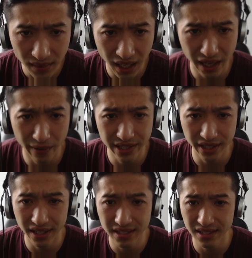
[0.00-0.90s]
anyway, so
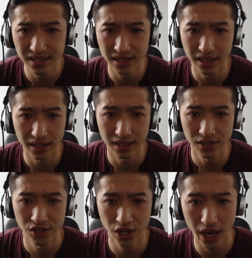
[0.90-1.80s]
this is the
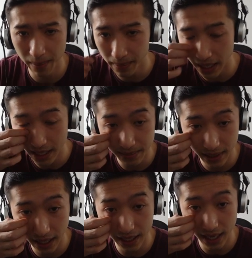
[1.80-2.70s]
share placement,
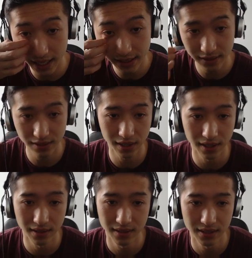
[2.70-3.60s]
and as you
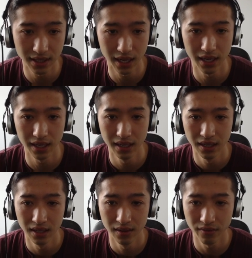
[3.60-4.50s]
can see
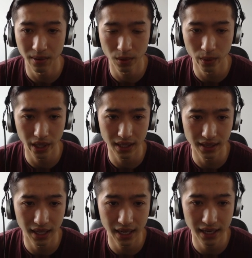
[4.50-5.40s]
from a quick
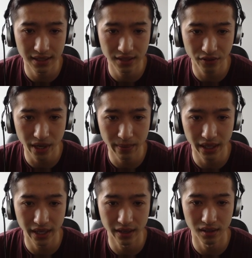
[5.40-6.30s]
glance, $3
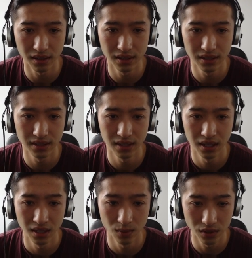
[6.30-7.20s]
million was
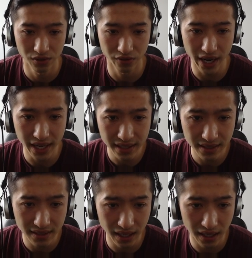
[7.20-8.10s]

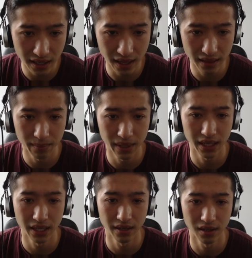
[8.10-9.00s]
raised and another $1
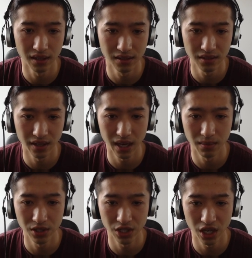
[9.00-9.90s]
million to
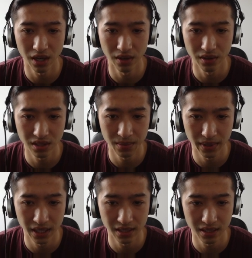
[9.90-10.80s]
enable shareholders to
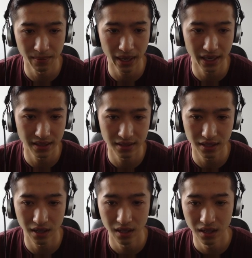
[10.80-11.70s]
participate.
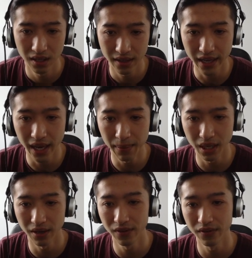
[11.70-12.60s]
So they capped
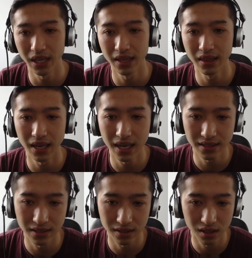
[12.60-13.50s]
at a
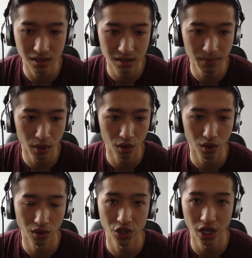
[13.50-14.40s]
$15,000
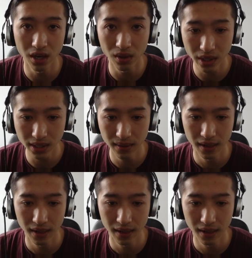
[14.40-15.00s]
per shareholder.